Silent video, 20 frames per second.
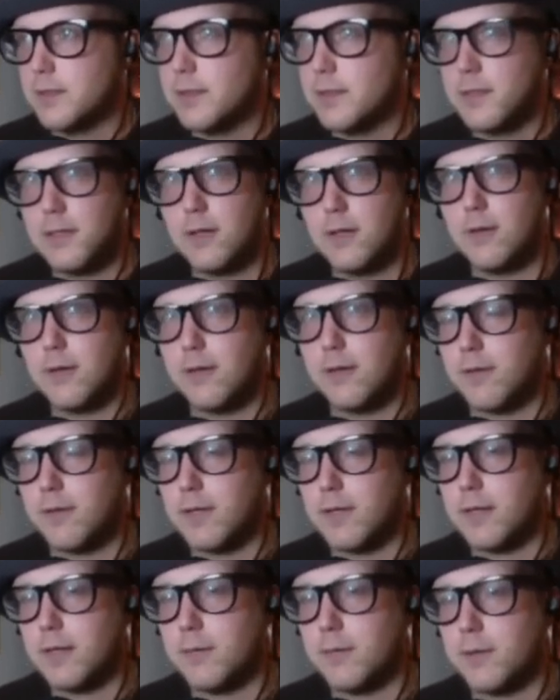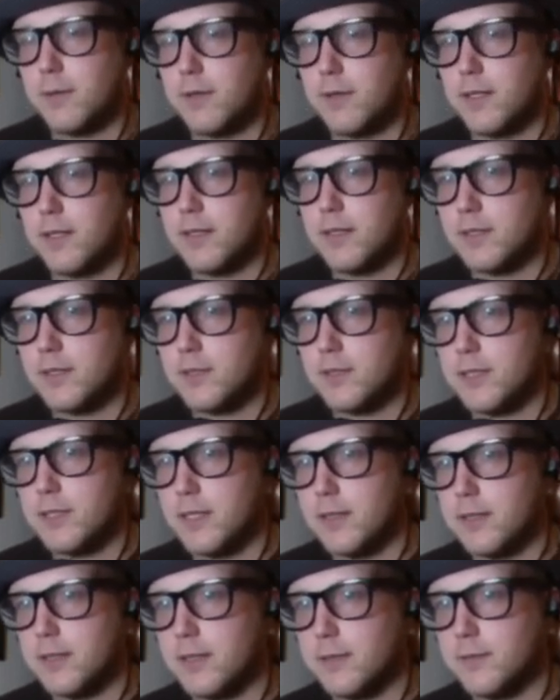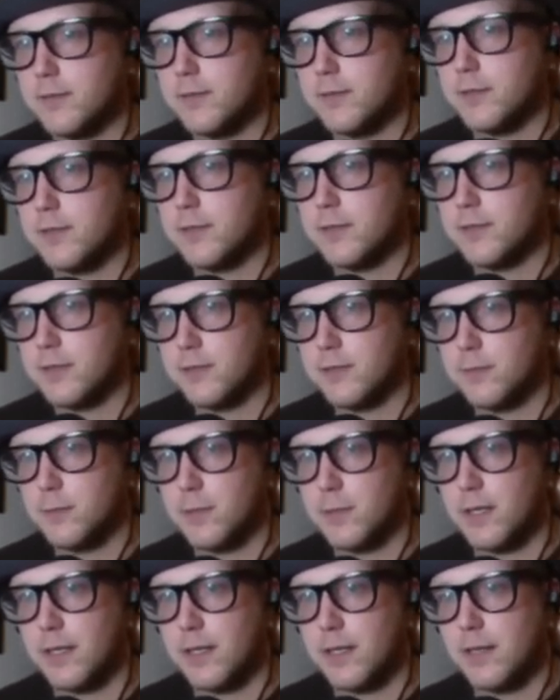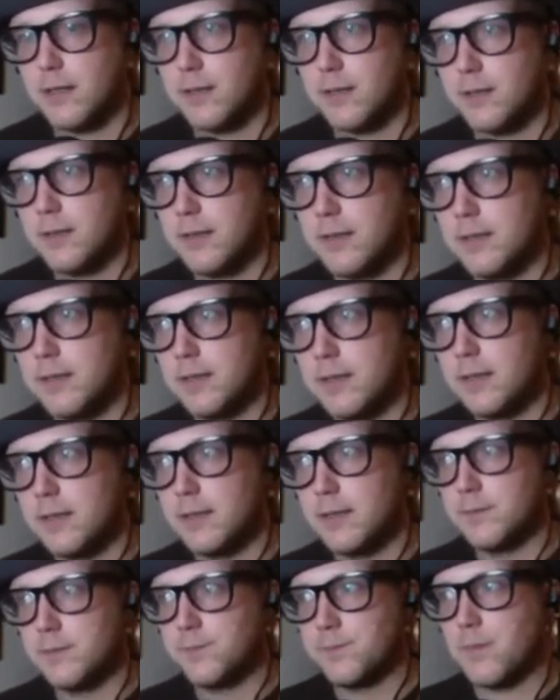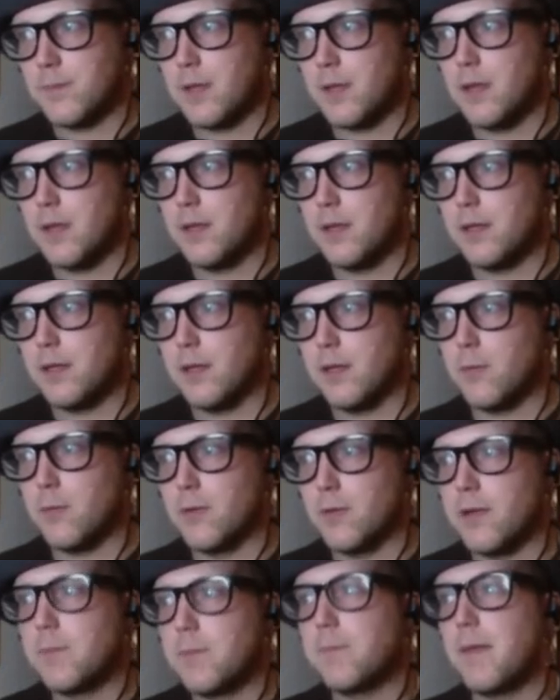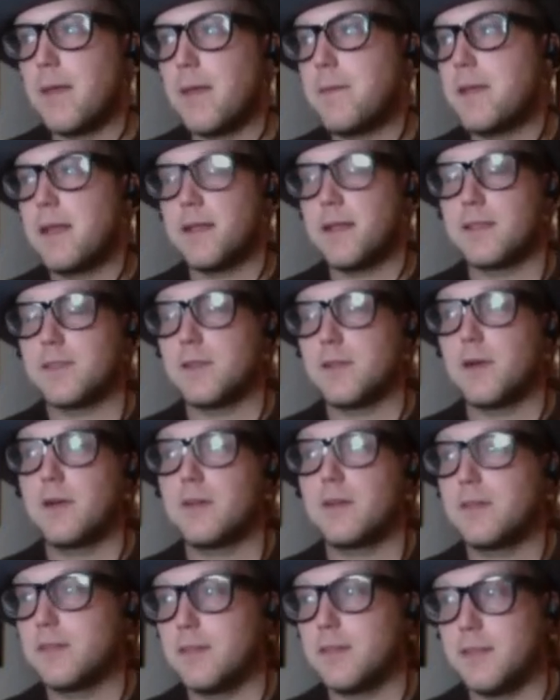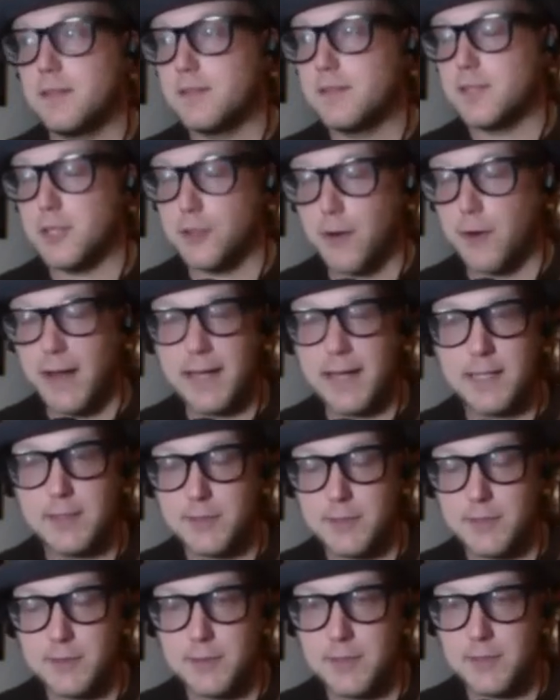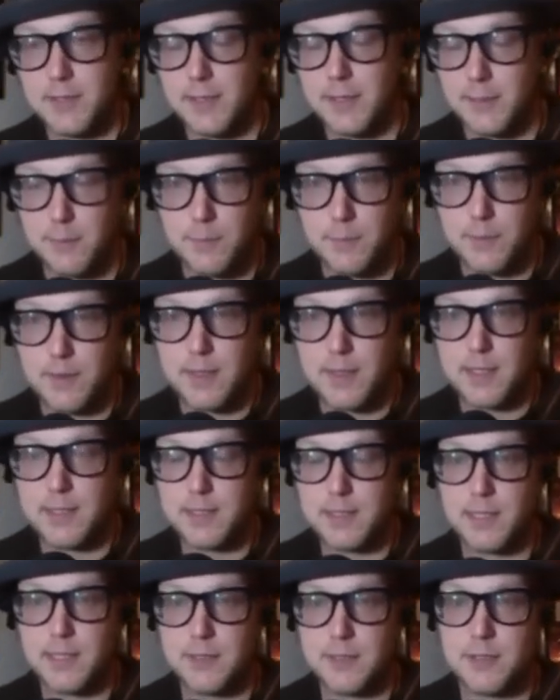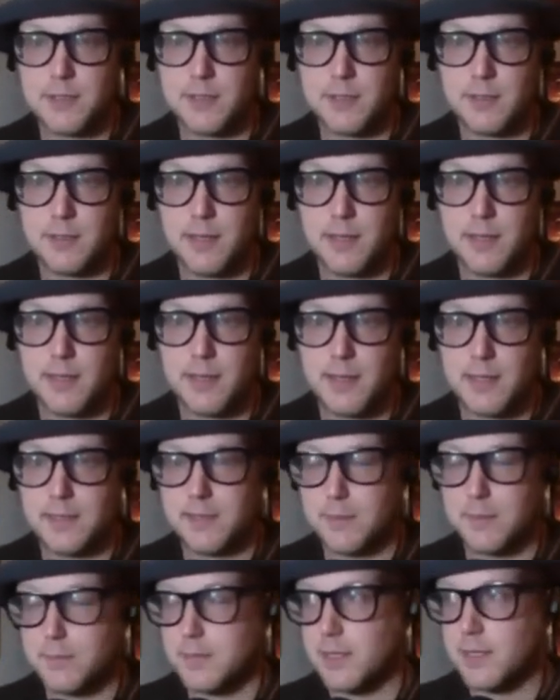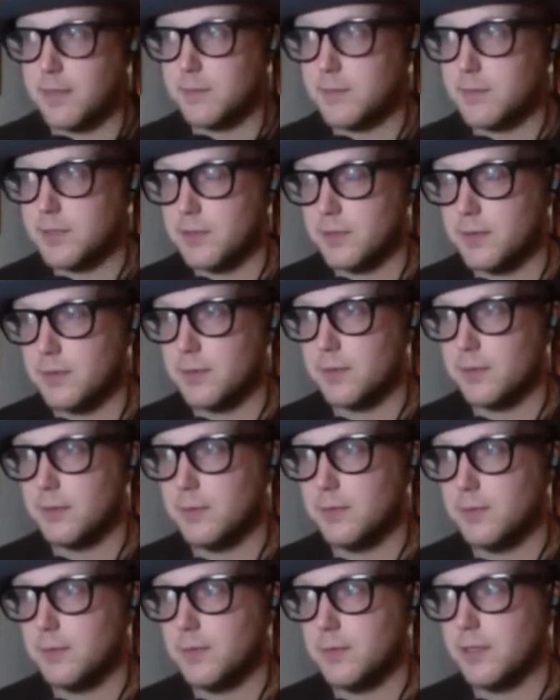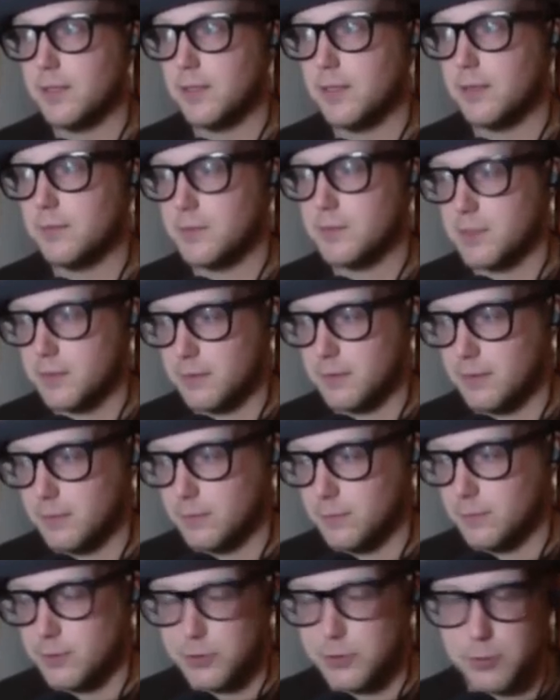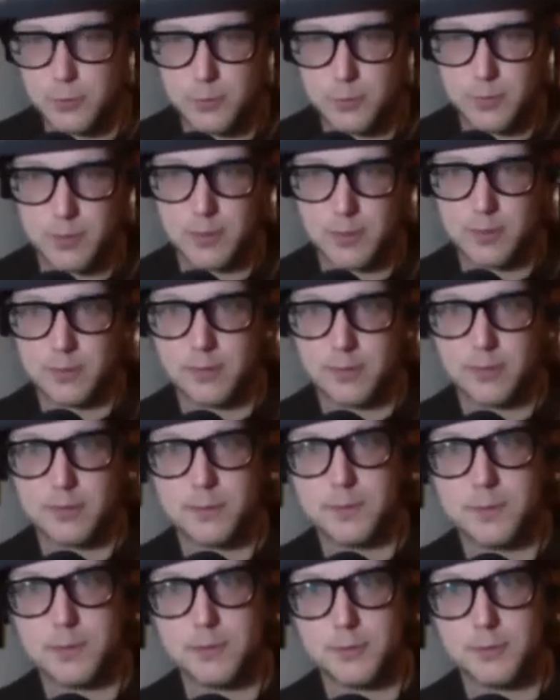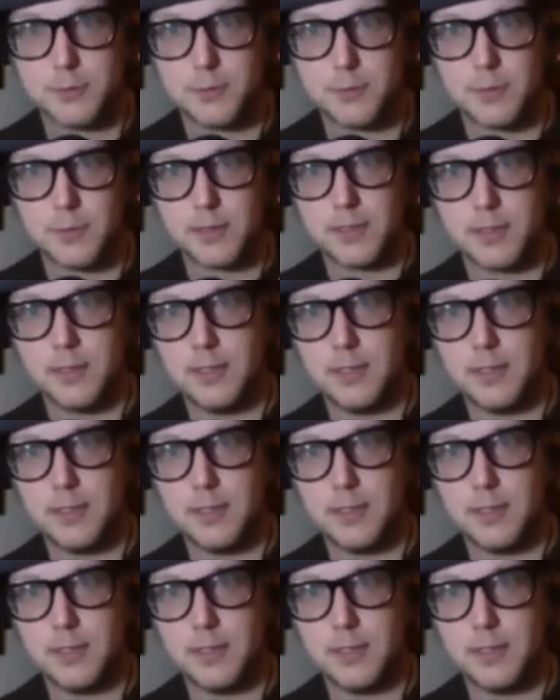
you know, if I didn't put the intention out there first? Would I, you know, would it, maybe it's a gratitude thing with the intention. I think sometimes too, when it comes to ritual work or spiritual work